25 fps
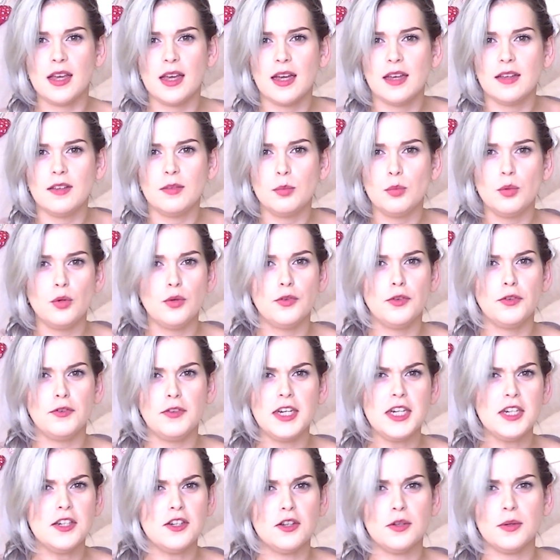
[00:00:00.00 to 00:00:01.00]
has more of a
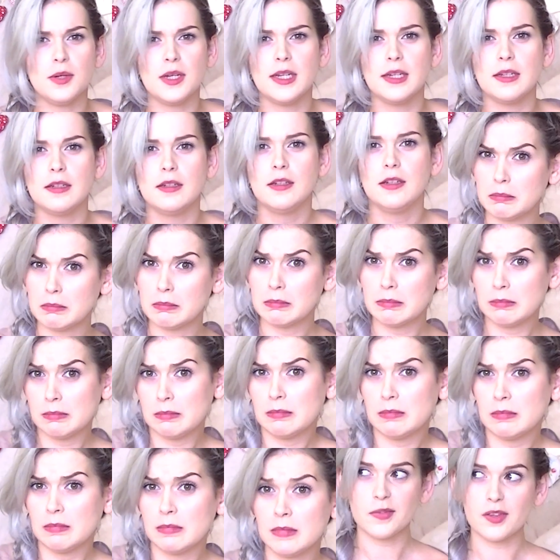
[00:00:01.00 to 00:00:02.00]
ring to it.
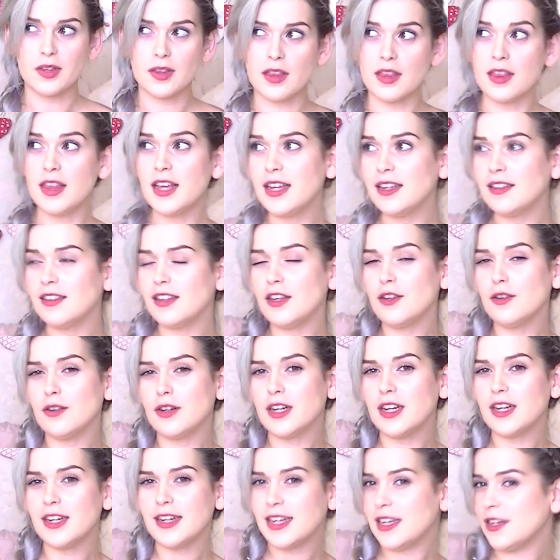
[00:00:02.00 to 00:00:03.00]
So the things that you're
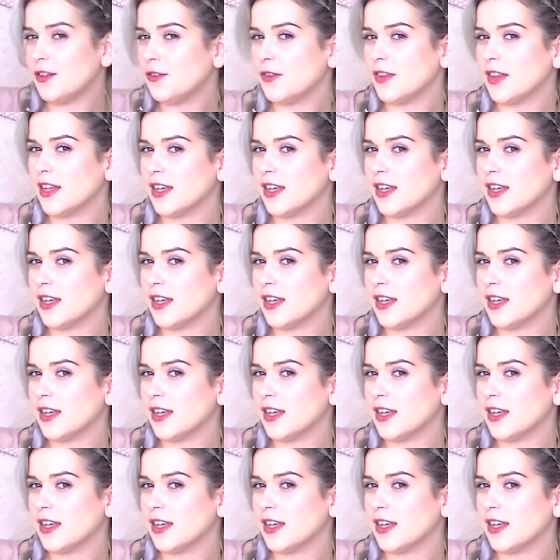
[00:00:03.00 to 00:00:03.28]
going to need for